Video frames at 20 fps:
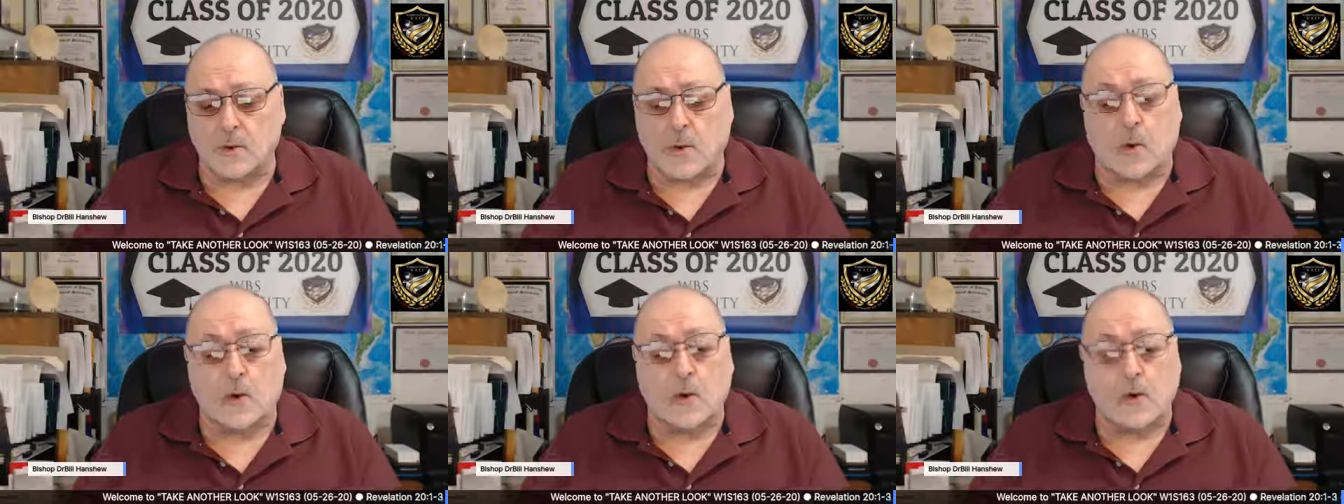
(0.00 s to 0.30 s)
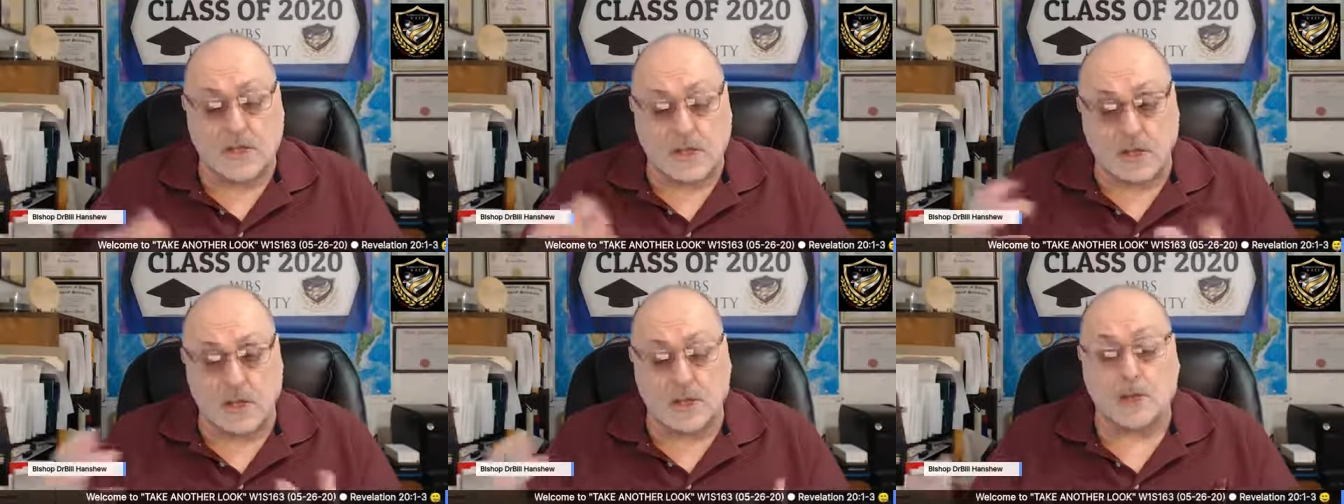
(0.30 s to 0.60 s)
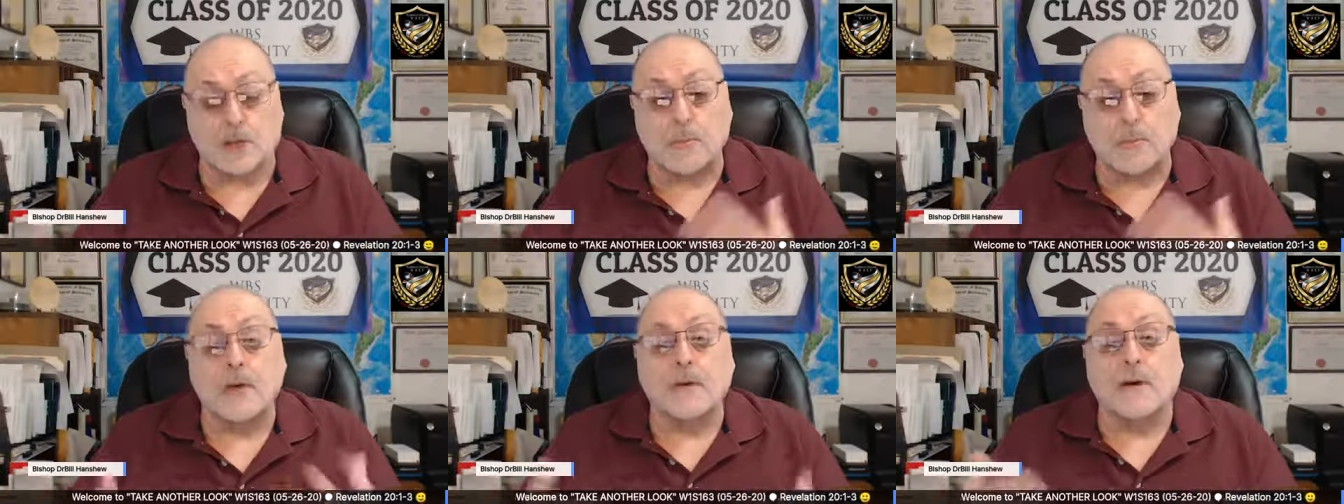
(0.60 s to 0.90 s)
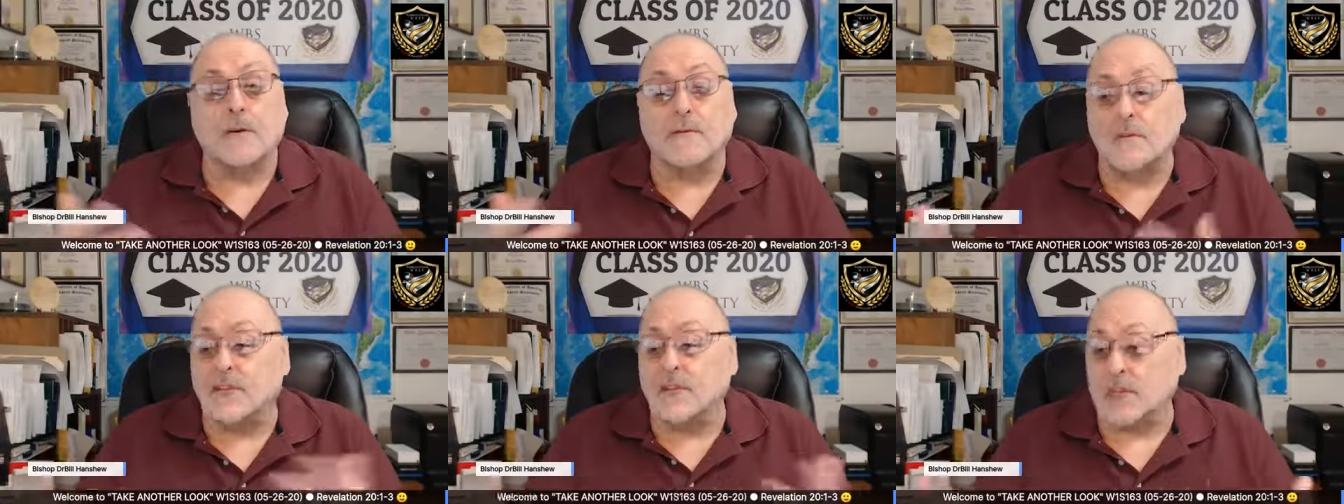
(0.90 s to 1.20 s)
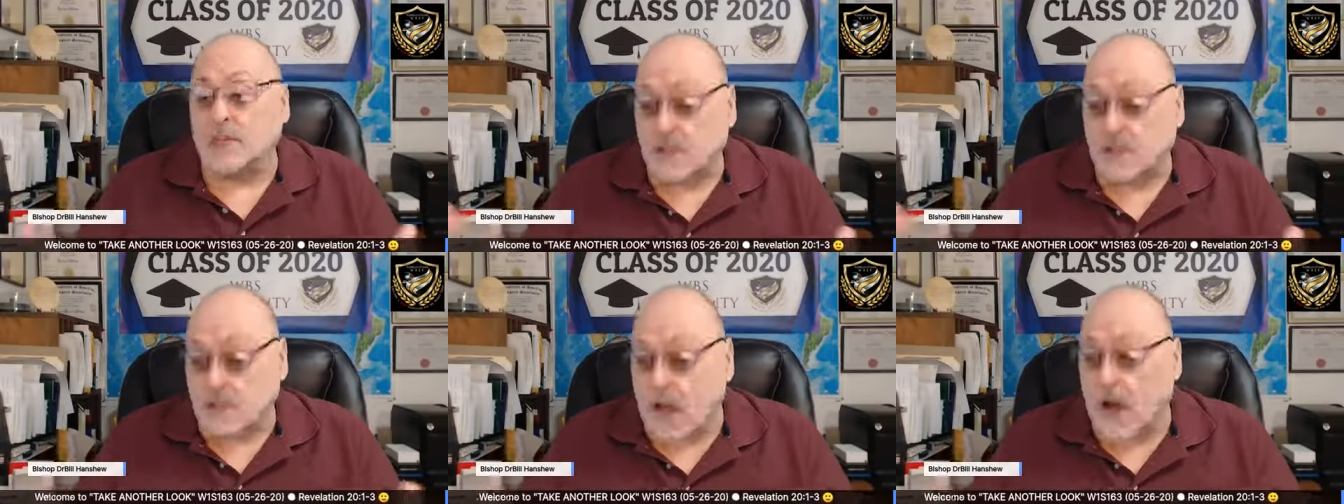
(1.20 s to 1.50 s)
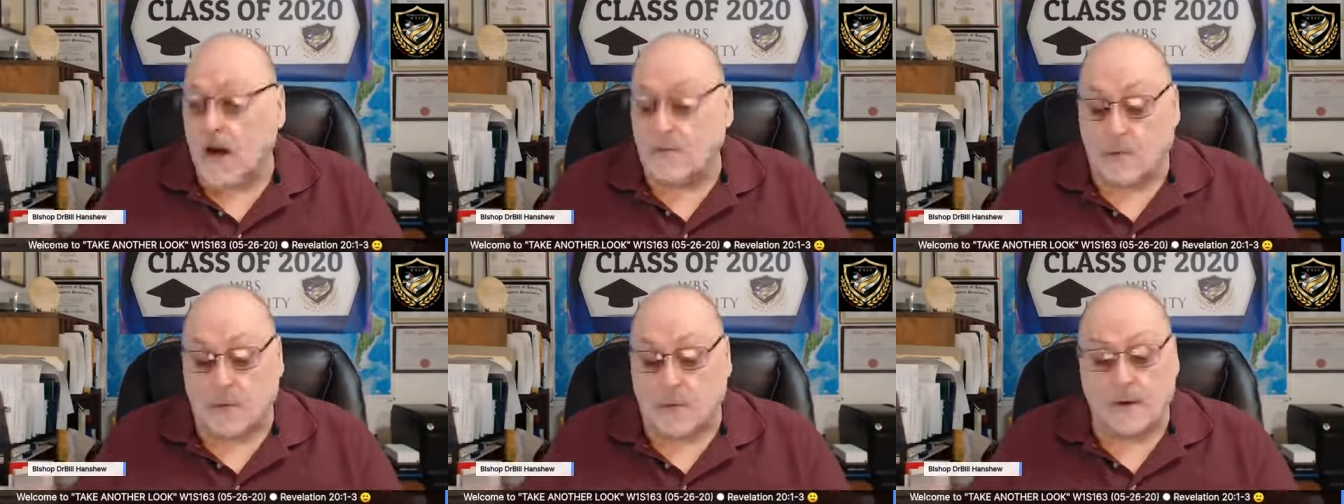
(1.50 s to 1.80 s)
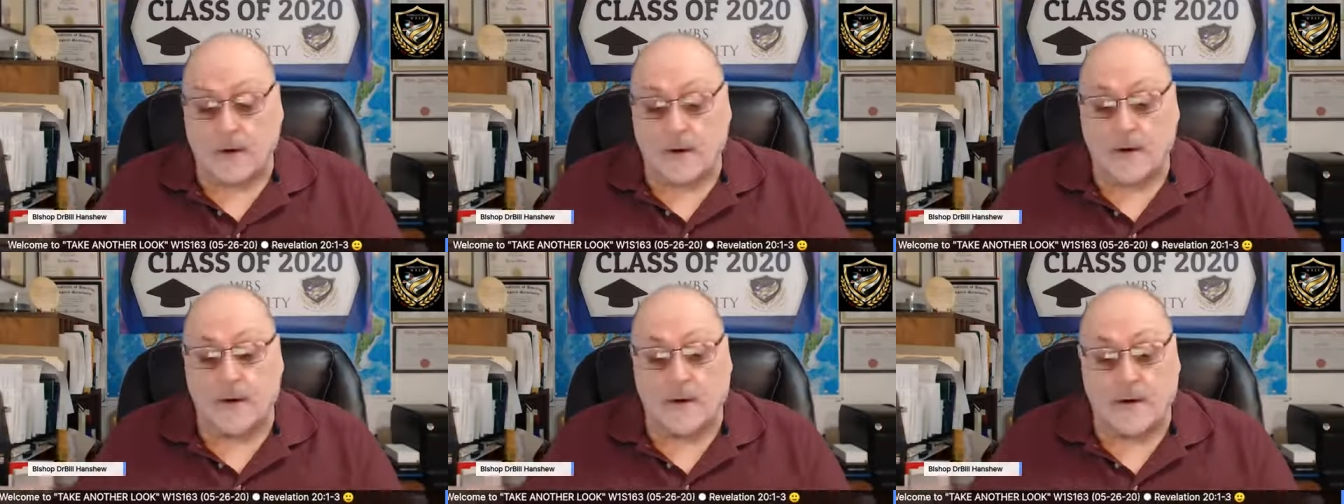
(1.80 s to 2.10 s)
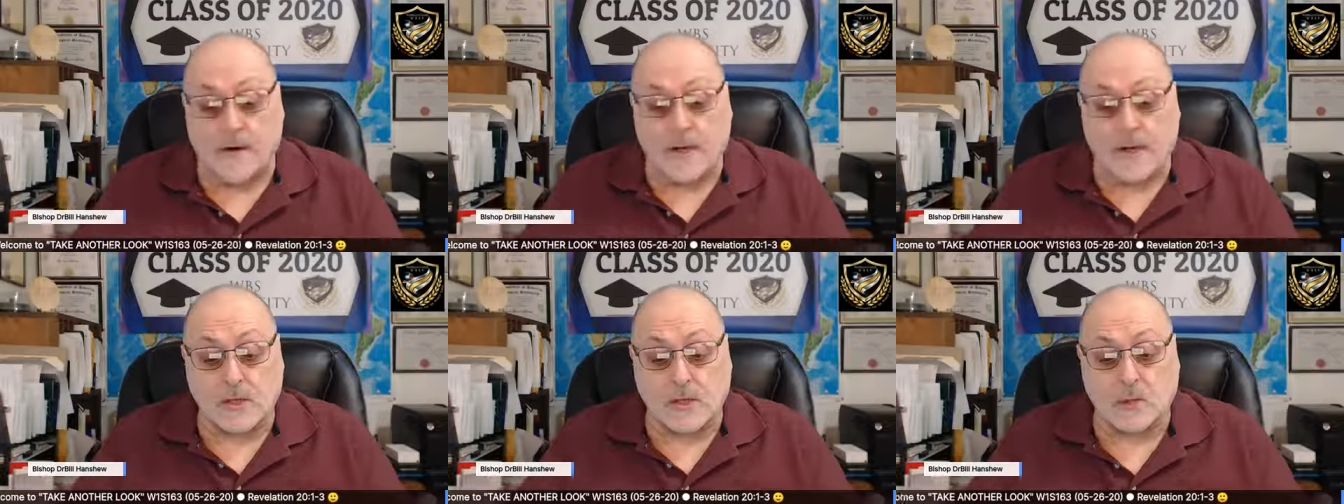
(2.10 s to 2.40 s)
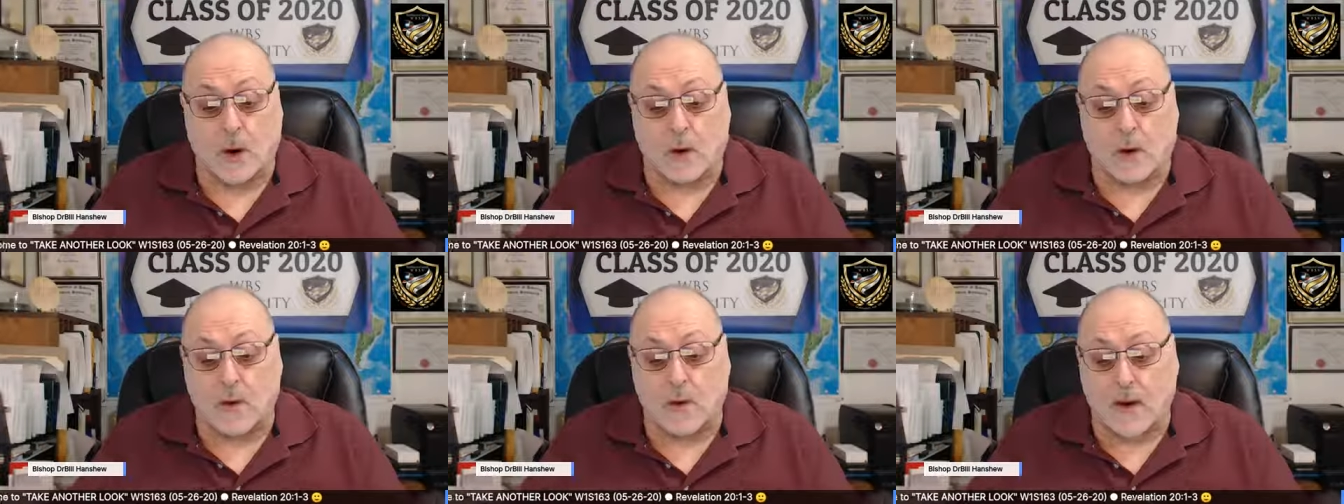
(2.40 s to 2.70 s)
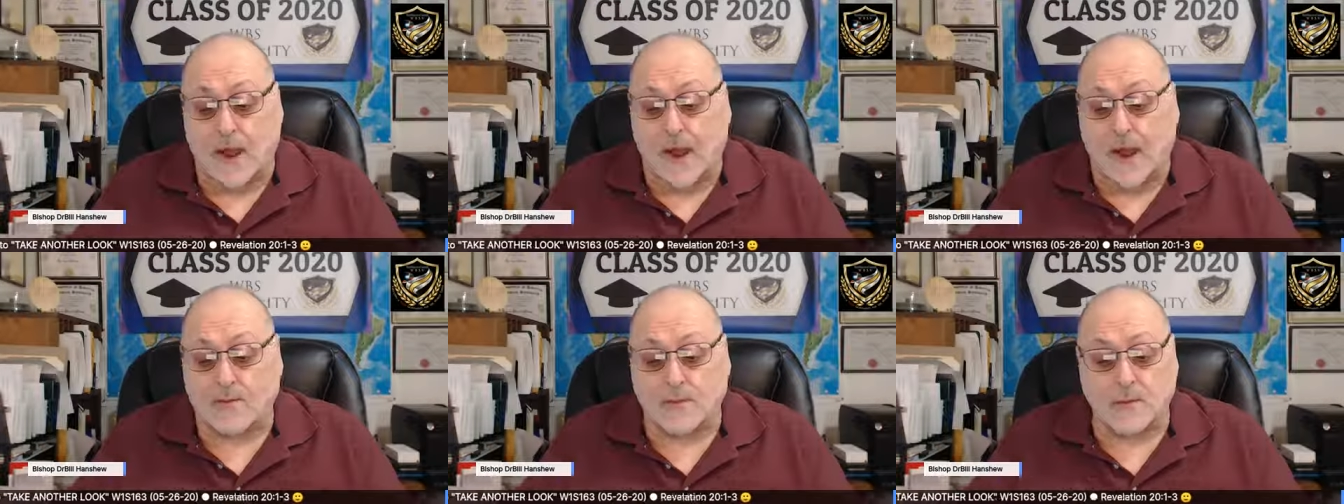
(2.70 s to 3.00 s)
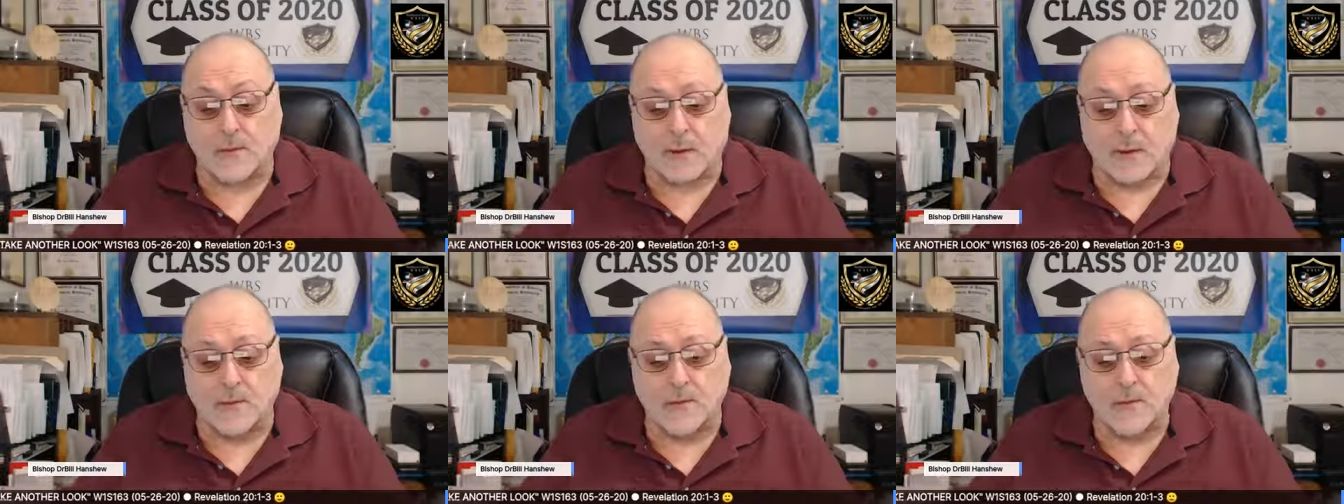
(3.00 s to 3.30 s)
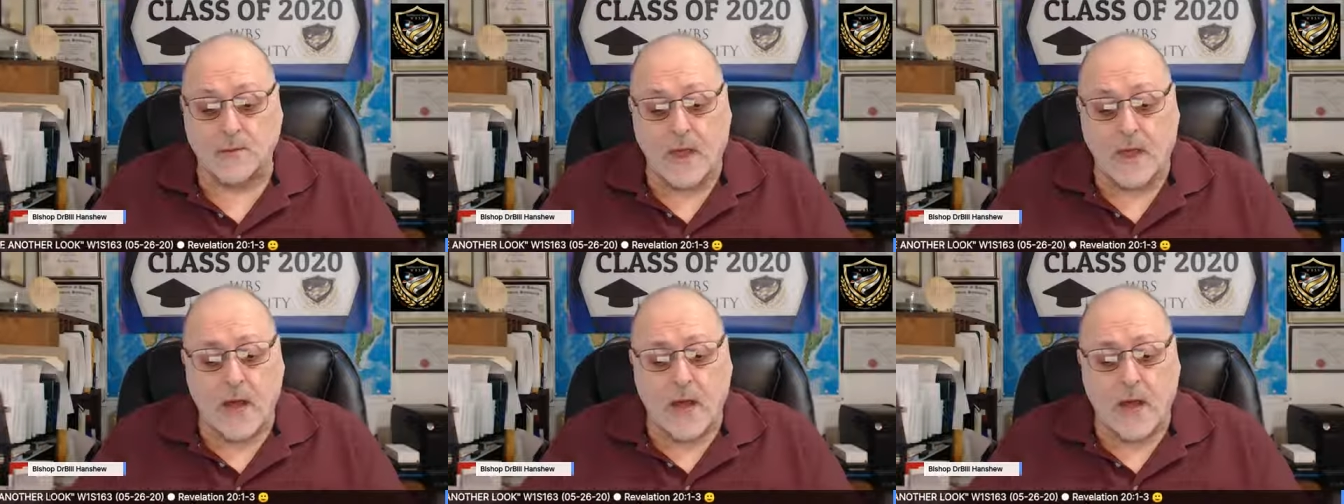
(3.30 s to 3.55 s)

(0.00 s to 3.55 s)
or the spirit of discovery, and that's what we're after,